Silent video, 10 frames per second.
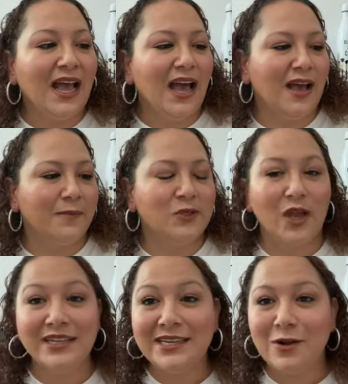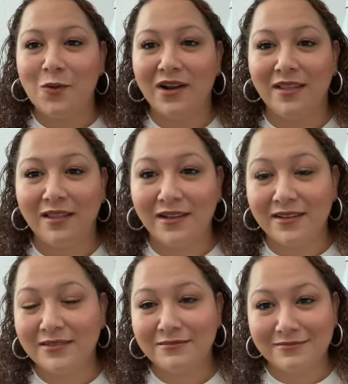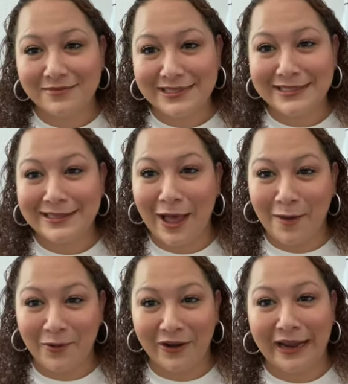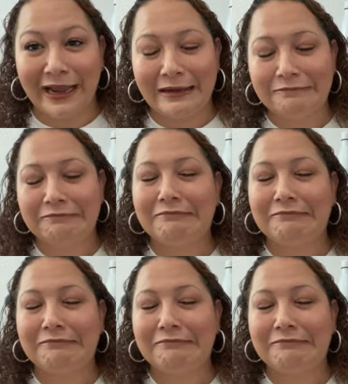So I didn't want to look slobbery,